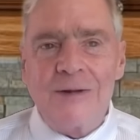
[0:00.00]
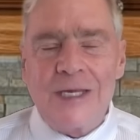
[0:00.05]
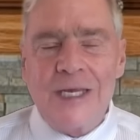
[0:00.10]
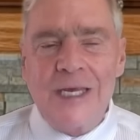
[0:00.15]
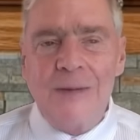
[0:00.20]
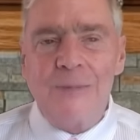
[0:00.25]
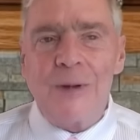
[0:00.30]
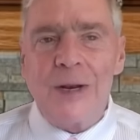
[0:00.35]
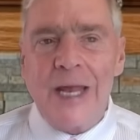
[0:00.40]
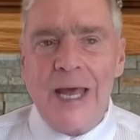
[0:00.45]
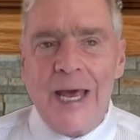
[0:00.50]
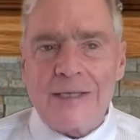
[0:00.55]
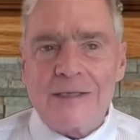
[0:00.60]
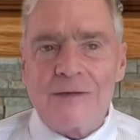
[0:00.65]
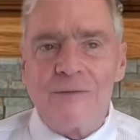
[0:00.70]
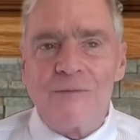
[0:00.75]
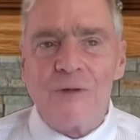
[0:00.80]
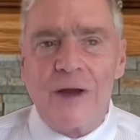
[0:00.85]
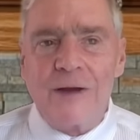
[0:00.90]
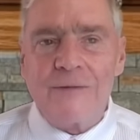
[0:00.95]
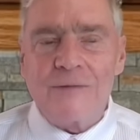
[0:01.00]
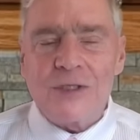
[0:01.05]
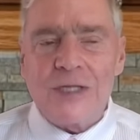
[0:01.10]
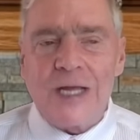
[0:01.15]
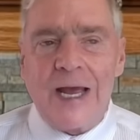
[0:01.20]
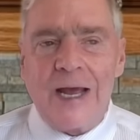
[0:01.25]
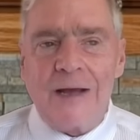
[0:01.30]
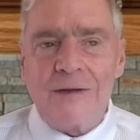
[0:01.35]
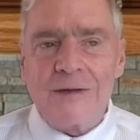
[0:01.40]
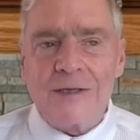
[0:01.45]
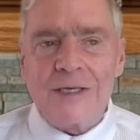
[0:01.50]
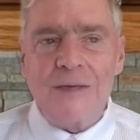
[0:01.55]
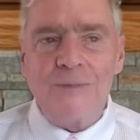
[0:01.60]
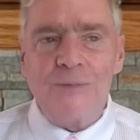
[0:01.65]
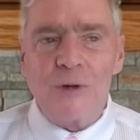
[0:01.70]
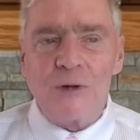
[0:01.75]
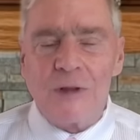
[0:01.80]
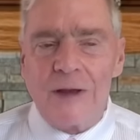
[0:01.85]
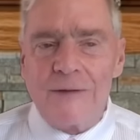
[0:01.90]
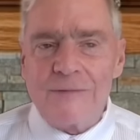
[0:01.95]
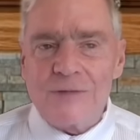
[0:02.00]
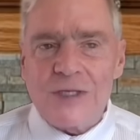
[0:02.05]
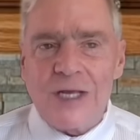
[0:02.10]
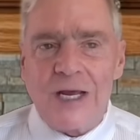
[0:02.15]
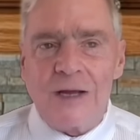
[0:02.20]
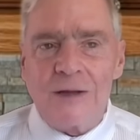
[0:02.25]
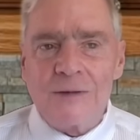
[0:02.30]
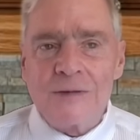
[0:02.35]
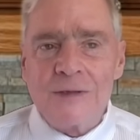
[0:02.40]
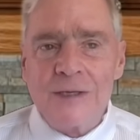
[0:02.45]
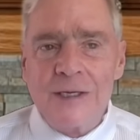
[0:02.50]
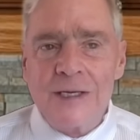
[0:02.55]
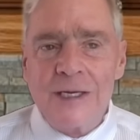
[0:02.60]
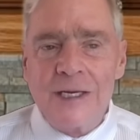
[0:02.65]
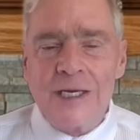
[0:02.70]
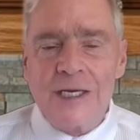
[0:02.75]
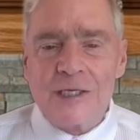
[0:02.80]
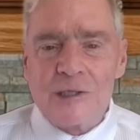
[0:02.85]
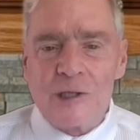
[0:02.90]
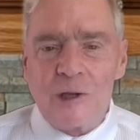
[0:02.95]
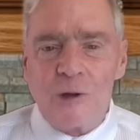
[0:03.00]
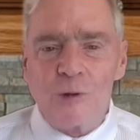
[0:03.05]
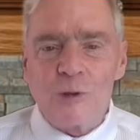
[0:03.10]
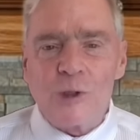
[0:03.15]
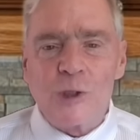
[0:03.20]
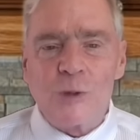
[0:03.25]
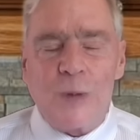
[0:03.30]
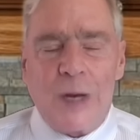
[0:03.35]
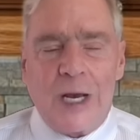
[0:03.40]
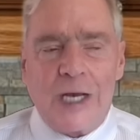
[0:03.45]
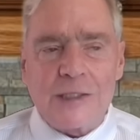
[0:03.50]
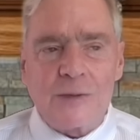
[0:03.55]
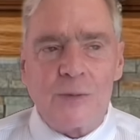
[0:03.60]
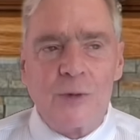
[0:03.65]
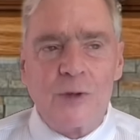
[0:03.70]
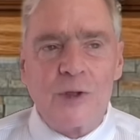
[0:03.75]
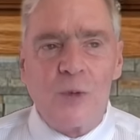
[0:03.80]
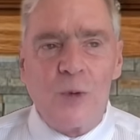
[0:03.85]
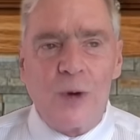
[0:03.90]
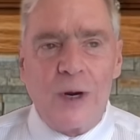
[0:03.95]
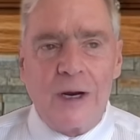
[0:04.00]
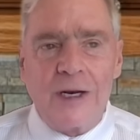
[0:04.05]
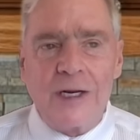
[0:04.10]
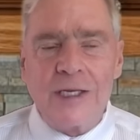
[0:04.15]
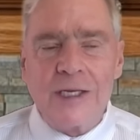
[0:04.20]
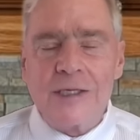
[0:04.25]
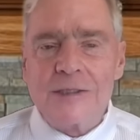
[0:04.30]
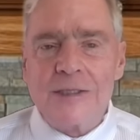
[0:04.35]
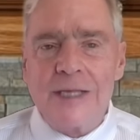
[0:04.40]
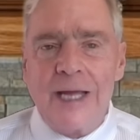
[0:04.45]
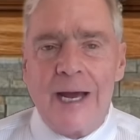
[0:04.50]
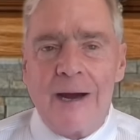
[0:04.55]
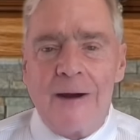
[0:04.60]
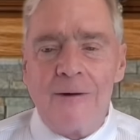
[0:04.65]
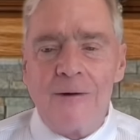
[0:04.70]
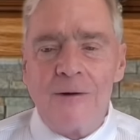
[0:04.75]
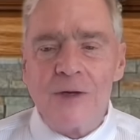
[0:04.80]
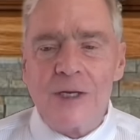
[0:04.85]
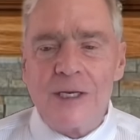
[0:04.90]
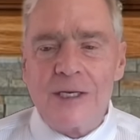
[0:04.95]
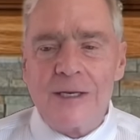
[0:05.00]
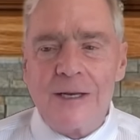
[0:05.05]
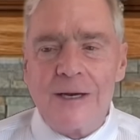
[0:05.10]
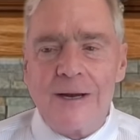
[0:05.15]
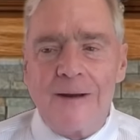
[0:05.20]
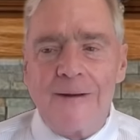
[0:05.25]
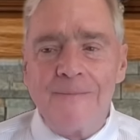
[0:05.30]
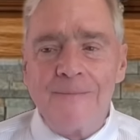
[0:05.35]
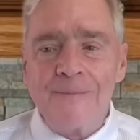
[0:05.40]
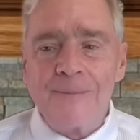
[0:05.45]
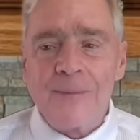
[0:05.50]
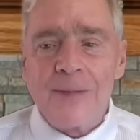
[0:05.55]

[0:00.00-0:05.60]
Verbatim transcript: keep an active lifestyle, keep your lifestyle as close as possible to where it is now. And uh,